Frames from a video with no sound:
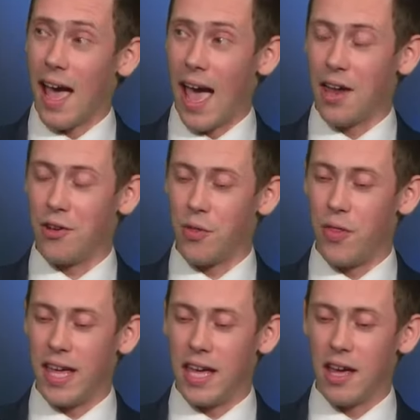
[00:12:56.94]
and
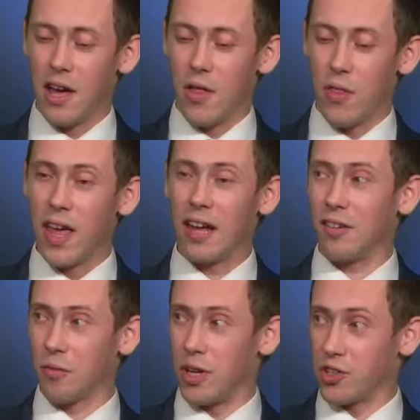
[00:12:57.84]
the
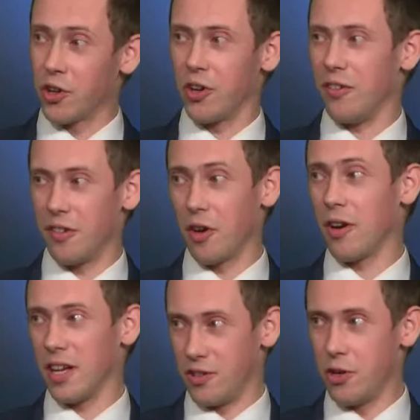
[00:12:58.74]
things which are
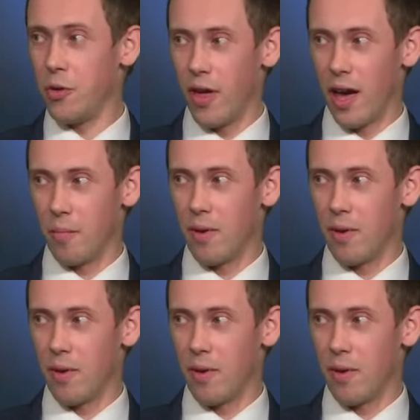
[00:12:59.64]
concerning to them